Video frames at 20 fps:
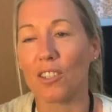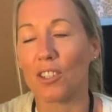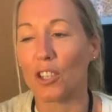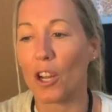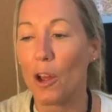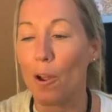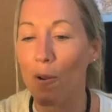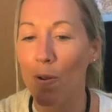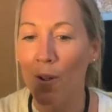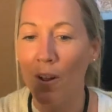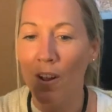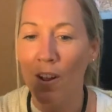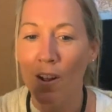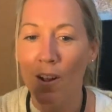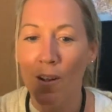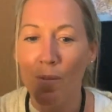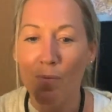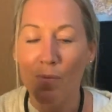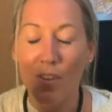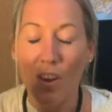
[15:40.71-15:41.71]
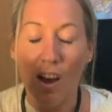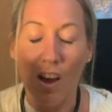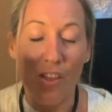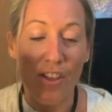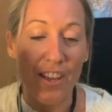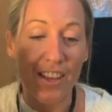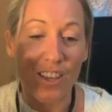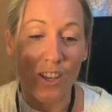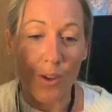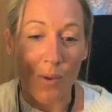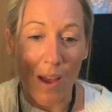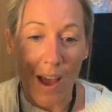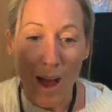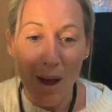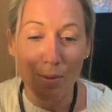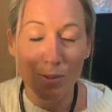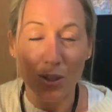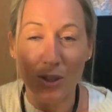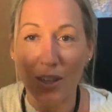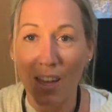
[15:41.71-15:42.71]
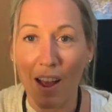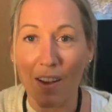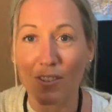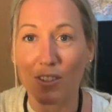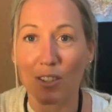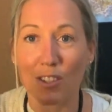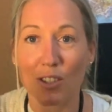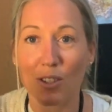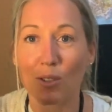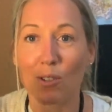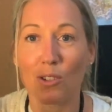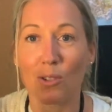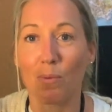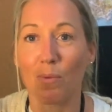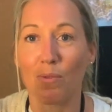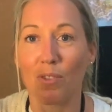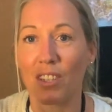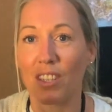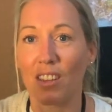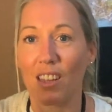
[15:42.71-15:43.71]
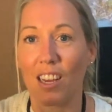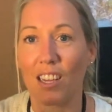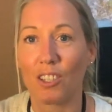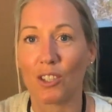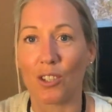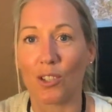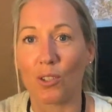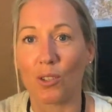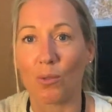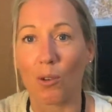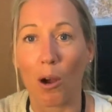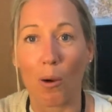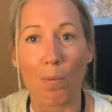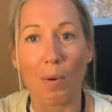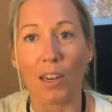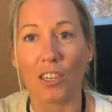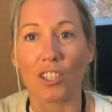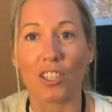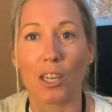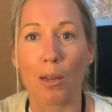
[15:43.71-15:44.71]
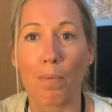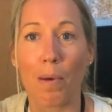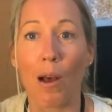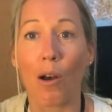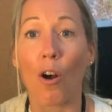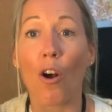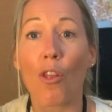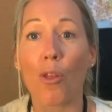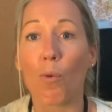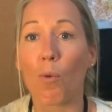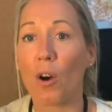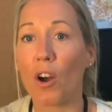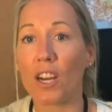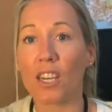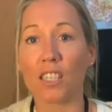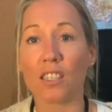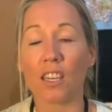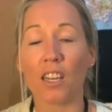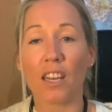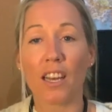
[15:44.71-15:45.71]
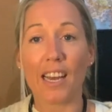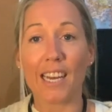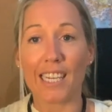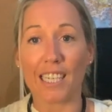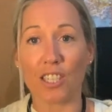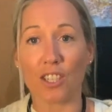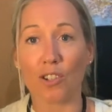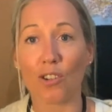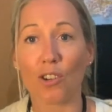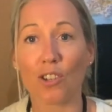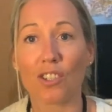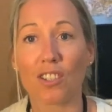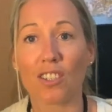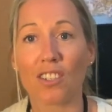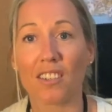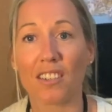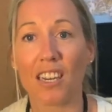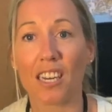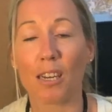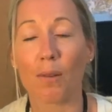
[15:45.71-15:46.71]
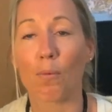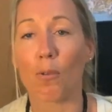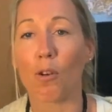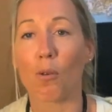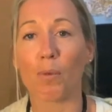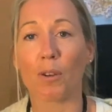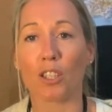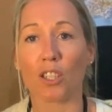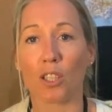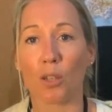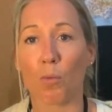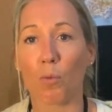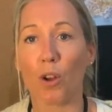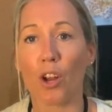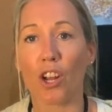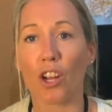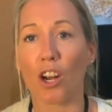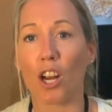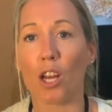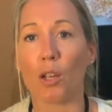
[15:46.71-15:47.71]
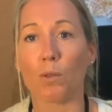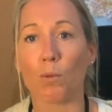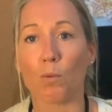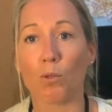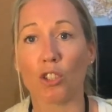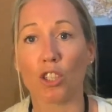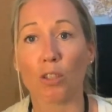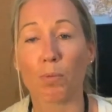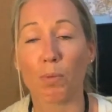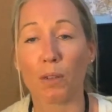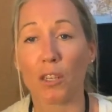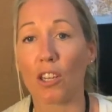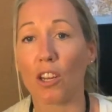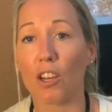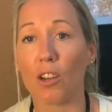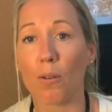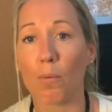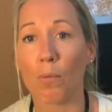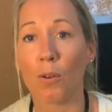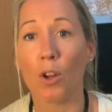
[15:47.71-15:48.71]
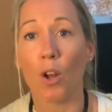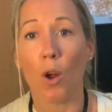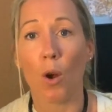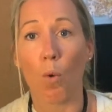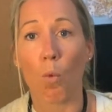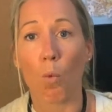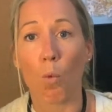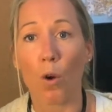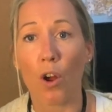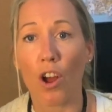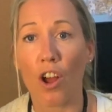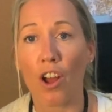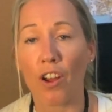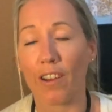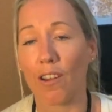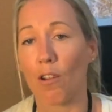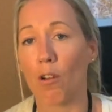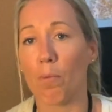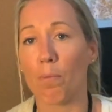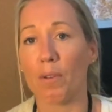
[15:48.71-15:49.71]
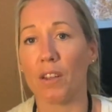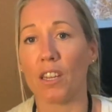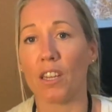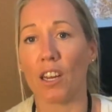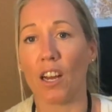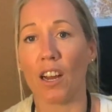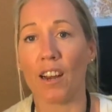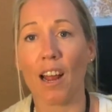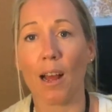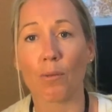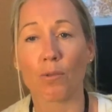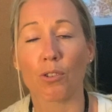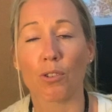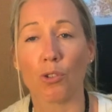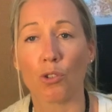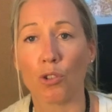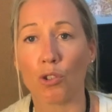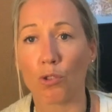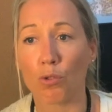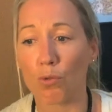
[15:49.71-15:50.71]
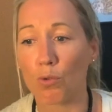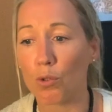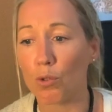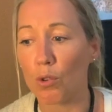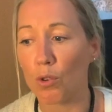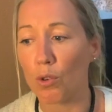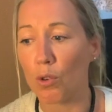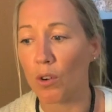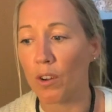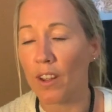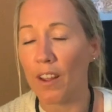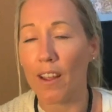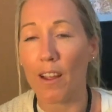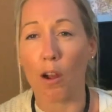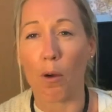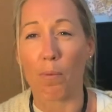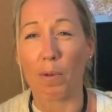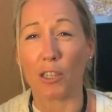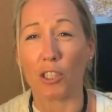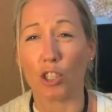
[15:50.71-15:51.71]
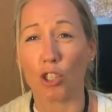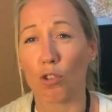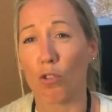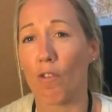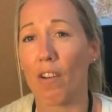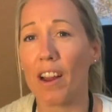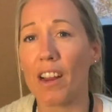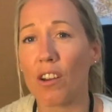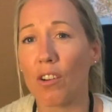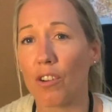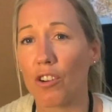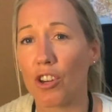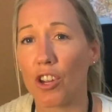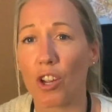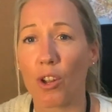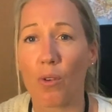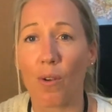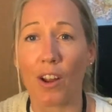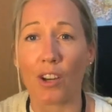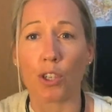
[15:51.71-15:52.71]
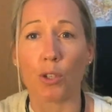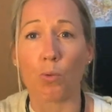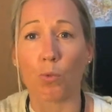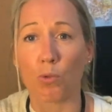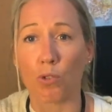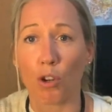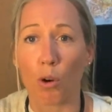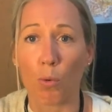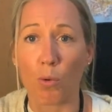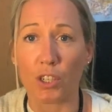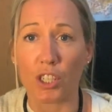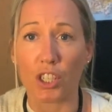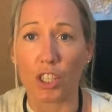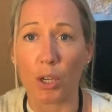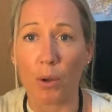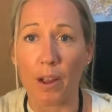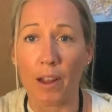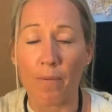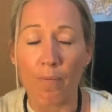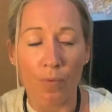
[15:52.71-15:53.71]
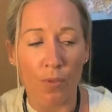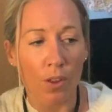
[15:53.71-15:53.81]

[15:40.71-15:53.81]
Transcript: So I think you absolutely have to do something that you are passionate about. Otherwise, it is not sustainable, because the workload will just become work. It'll be an absolute draw. It'll be a drain on you, and you will not want to do it.